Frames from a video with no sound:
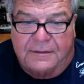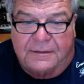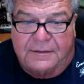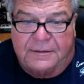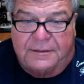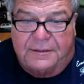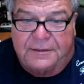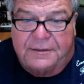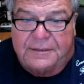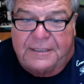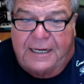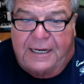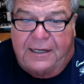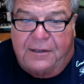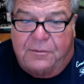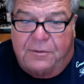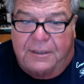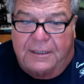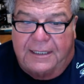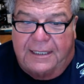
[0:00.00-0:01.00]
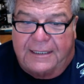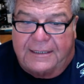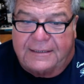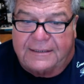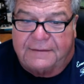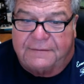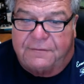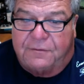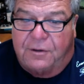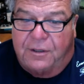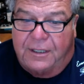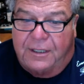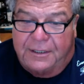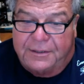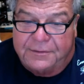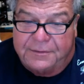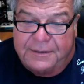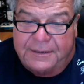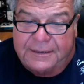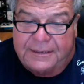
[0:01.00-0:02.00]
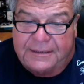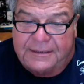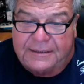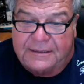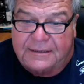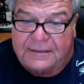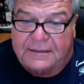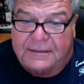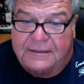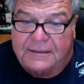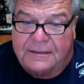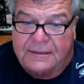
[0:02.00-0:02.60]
Daiwa Alexa 400s.